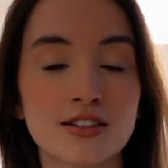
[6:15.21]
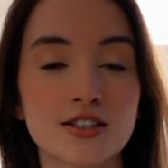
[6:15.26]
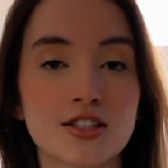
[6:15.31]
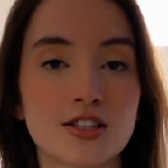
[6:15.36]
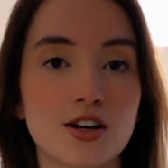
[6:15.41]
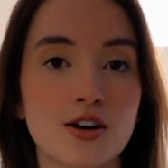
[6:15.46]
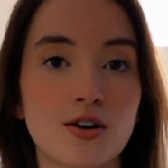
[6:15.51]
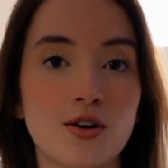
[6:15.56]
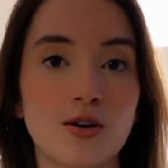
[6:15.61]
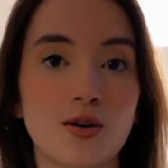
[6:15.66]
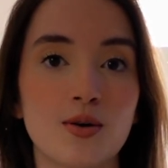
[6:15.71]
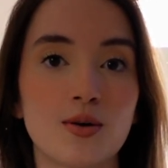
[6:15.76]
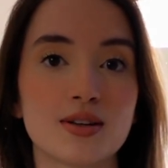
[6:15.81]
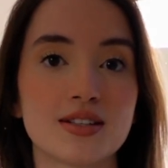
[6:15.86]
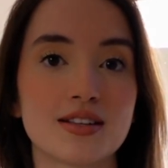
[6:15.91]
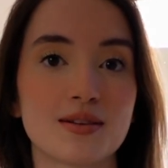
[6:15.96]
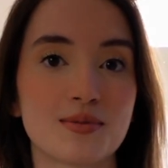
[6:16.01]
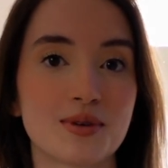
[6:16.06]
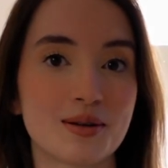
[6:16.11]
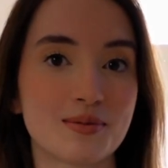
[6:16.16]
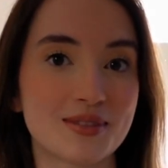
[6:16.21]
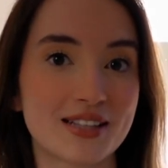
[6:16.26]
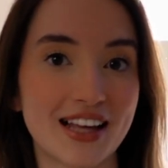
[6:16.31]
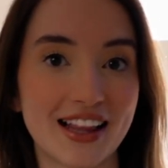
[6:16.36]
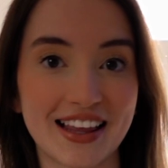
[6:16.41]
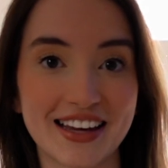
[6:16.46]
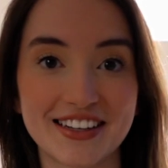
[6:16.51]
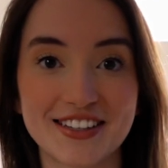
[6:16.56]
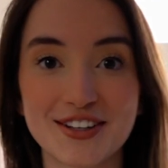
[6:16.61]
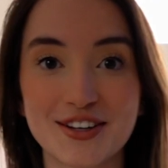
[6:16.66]
So sometimes I
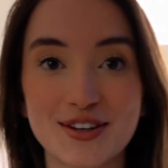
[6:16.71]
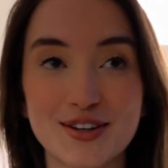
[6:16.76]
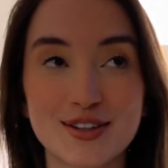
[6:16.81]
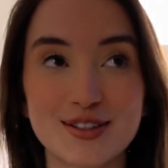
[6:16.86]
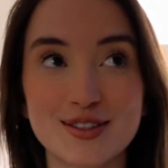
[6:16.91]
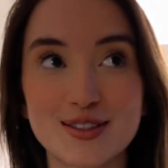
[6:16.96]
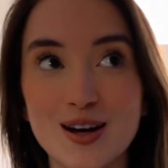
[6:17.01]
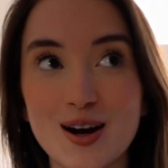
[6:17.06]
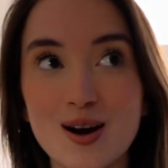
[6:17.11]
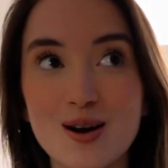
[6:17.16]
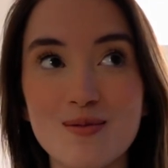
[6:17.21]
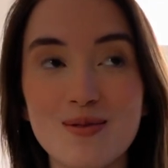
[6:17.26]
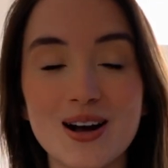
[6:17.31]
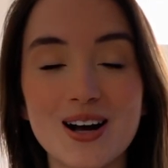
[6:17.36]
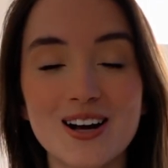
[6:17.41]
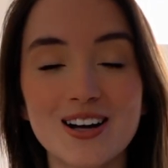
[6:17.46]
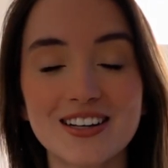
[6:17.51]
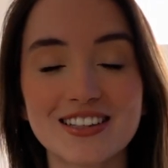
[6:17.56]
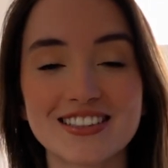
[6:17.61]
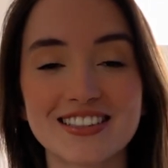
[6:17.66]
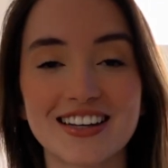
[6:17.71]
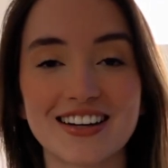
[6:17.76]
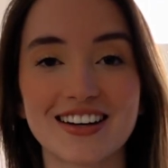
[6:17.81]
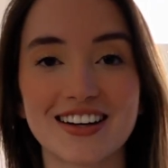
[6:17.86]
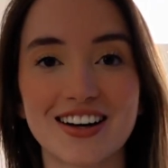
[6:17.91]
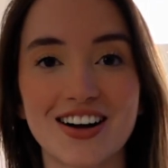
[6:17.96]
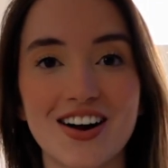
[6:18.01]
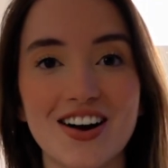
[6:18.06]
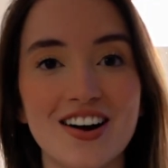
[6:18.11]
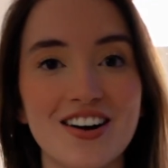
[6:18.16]
like to go to Starbucks, get a
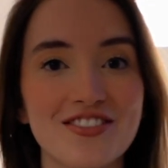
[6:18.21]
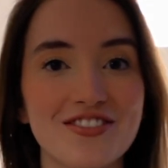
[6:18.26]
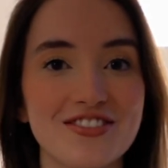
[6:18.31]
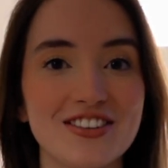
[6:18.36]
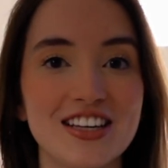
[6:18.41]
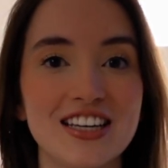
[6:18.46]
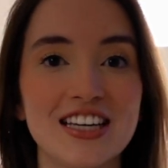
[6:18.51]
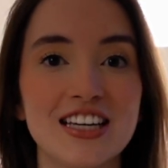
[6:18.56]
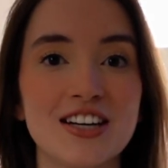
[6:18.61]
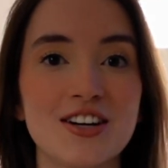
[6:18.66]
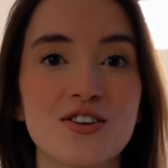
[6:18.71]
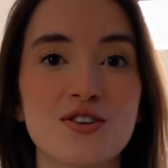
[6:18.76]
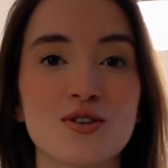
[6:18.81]
coffee,